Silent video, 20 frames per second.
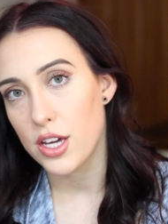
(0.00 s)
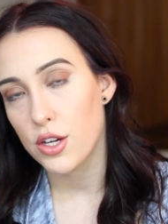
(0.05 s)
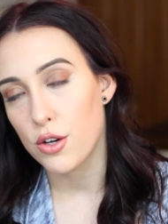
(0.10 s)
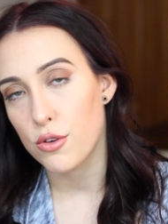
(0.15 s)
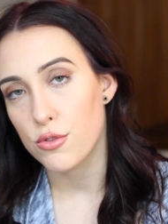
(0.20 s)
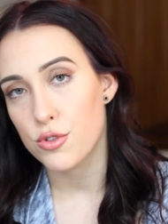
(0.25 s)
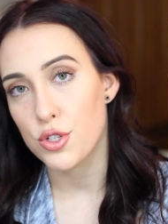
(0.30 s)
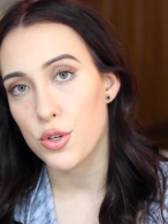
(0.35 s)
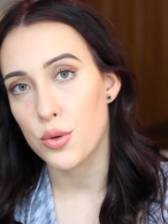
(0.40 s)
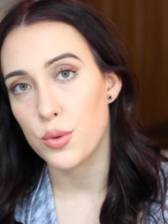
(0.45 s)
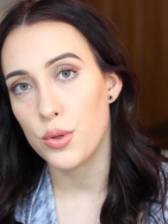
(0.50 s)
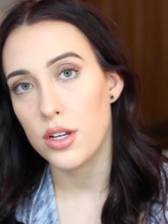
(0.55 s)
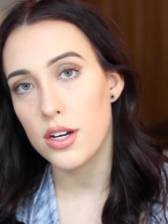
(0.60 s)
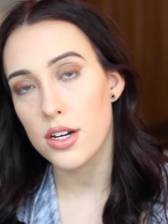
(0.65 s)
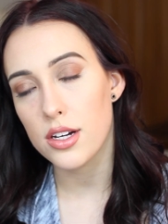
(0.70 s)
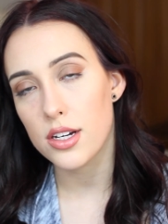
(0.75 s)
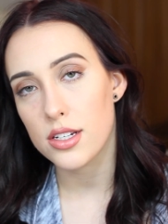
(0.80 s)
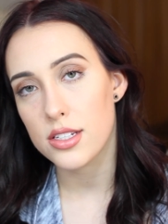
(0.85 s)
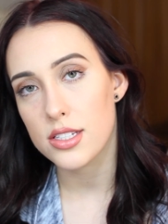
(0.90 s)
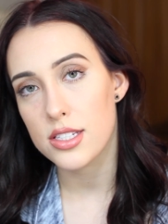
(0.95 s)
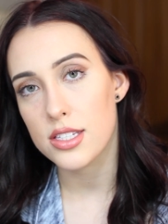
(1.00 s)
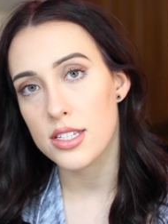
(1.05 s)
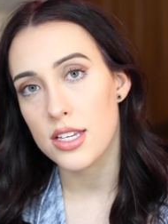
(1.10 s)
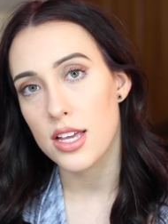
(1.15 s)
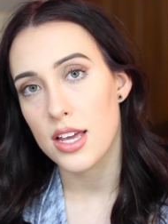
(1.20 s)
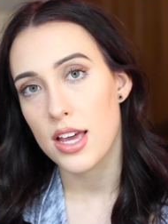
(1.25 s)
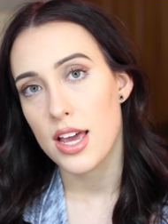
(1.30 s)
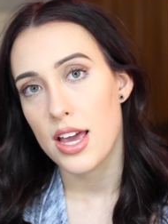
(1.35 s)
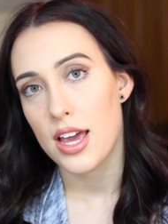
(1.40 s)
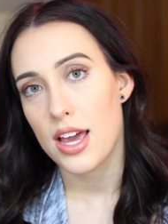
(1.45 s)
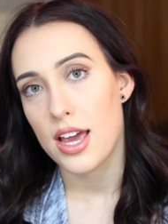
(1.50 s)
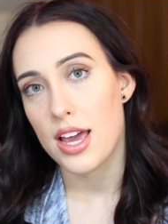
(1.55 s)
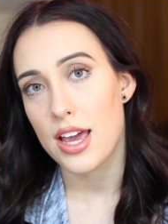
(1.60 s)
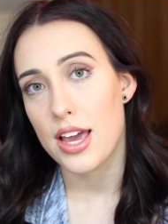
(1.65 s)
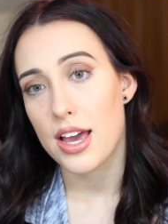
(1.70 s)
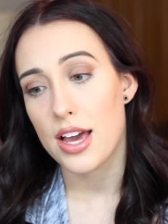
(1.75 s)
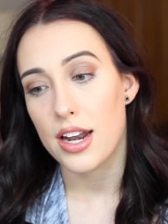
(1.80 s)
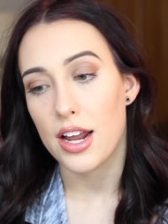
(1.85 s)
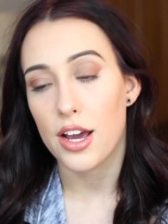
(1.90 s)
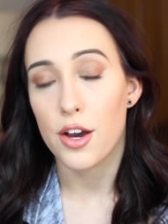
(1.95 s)
go-to looks
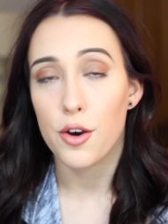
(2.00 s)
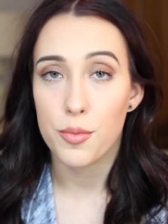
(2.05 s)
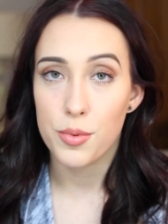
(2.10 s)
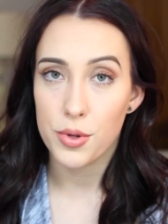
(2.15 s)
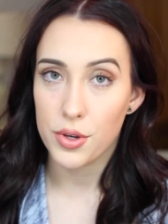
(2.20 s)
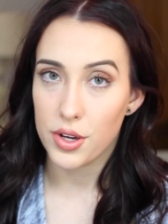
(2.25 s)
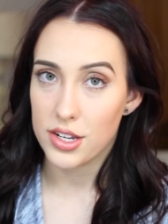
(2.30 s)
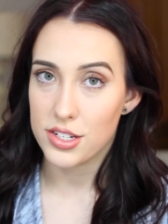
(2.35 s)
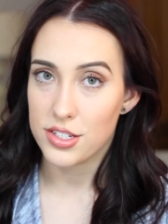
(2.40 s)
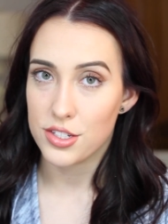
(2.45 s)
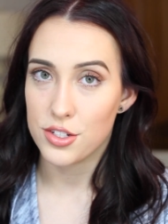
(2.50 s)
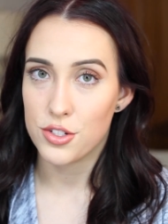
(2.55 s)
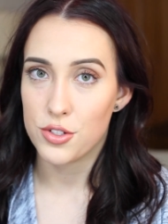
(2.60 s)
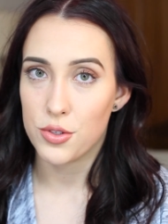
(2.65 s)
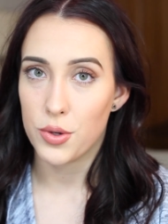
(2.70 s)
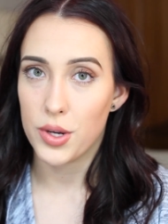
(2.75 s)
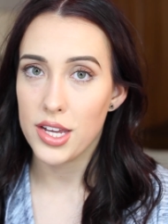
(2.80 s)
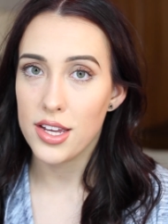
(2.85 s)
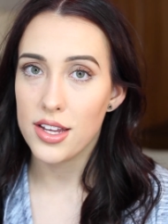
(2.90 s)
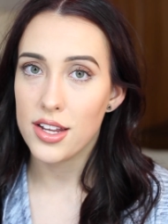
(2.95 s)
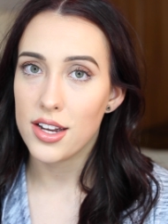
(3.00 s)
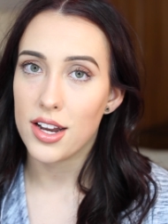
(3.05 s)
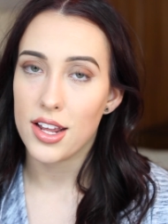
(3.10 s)
and I hope you guys enjoy it.